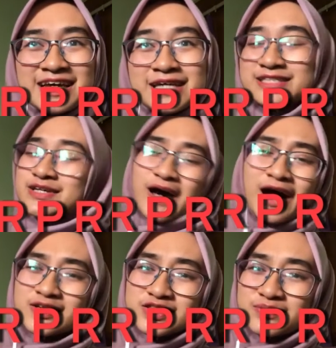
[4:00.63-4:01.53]
So
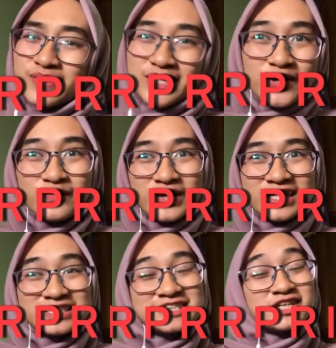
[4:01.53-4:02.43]
how to make your
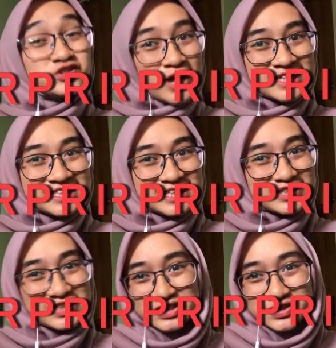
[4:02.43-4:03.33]
readers attracted
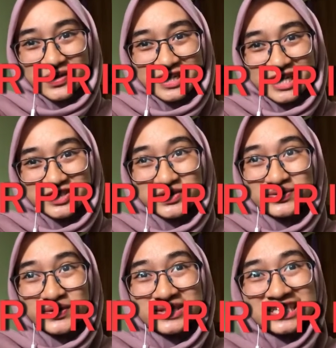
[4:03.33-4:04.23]
to the story that you
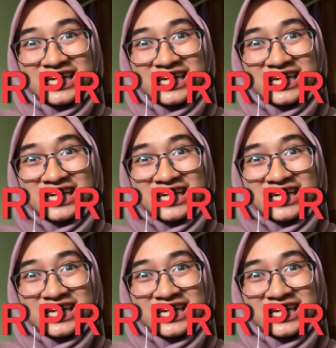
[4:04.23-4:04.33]
wrote?